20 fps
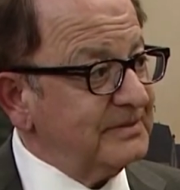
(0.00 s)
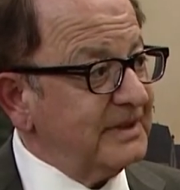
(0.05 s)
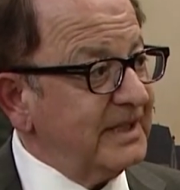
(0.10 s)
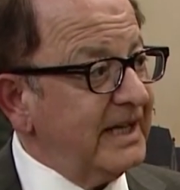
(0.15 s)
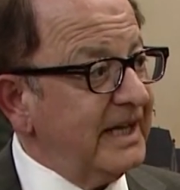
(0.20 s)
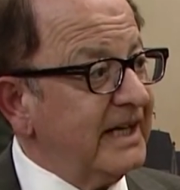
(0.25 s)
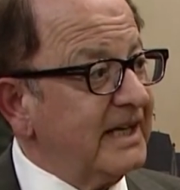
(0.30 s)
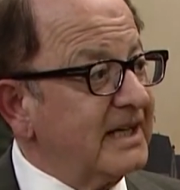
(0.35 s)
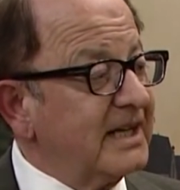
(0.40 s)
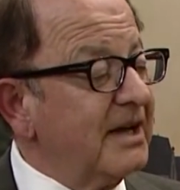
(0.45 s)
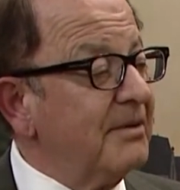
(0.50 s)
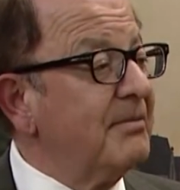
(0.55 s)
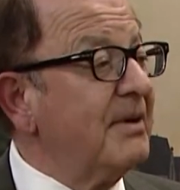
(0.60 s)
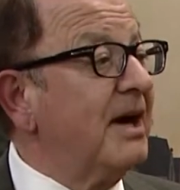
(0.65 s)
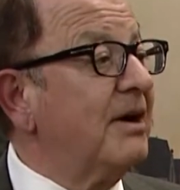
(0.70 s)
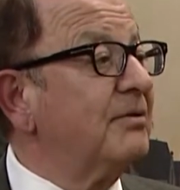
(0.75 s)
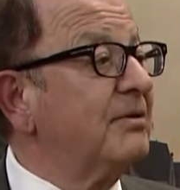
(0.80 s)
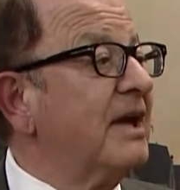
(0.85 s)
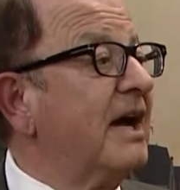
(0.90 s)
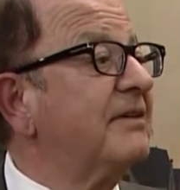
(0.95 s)
and come
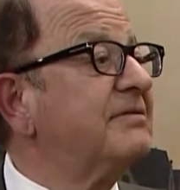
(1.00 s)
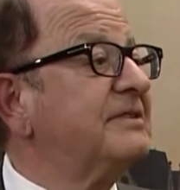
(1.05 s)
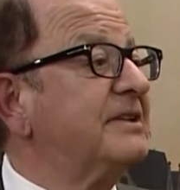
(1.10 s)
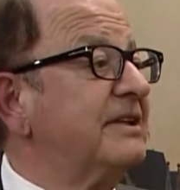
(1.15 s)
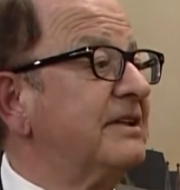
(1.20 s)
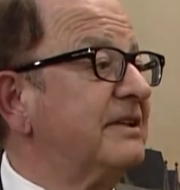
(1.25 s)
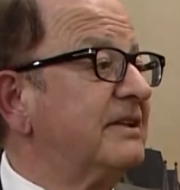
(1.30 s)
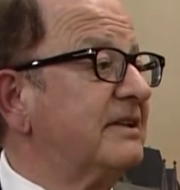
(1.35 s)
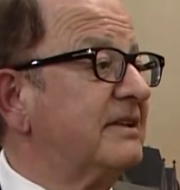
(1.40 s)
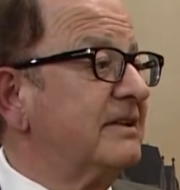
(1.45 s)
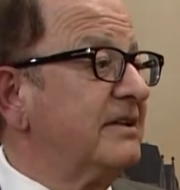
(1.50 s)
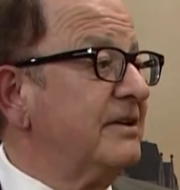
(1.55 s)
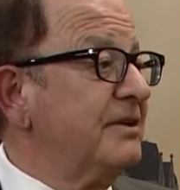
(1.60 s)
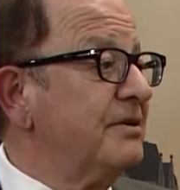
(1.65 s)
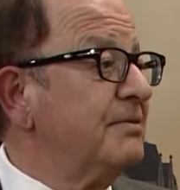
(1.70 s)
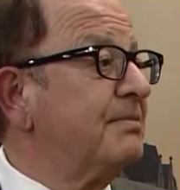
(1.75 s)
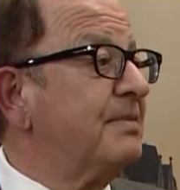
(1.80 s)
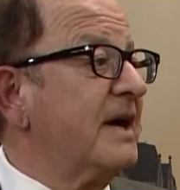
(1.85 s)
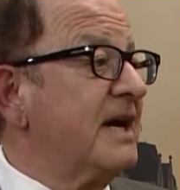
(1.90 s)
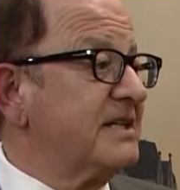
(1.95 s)
out after
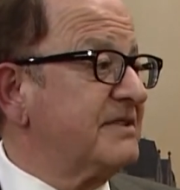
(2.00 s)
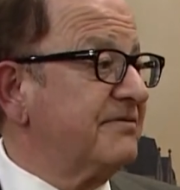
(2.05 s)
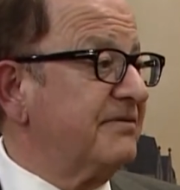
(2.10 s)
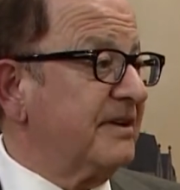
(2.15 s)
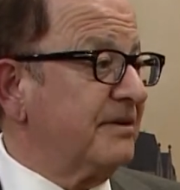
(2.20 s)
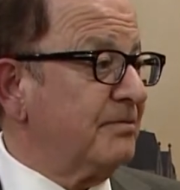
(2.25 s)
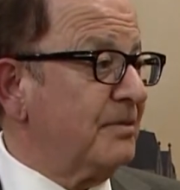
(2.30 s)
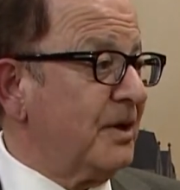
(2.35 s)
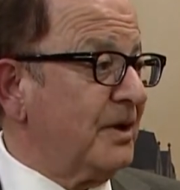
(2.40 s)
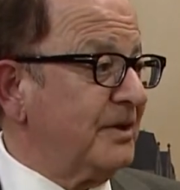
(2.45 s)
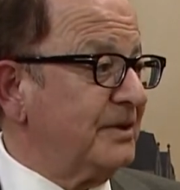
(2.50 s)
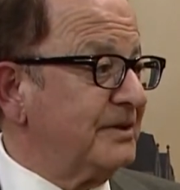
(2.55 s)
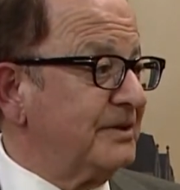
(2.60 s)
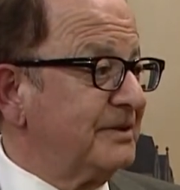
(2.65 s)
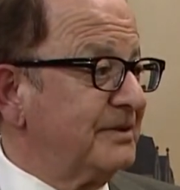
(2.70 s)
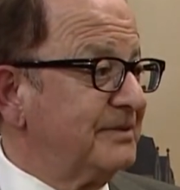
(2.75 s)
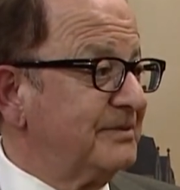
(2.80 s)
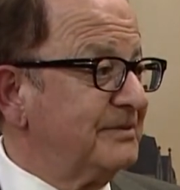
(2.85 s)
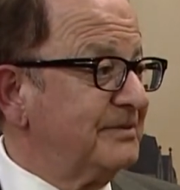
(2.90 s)
you pass Vermont.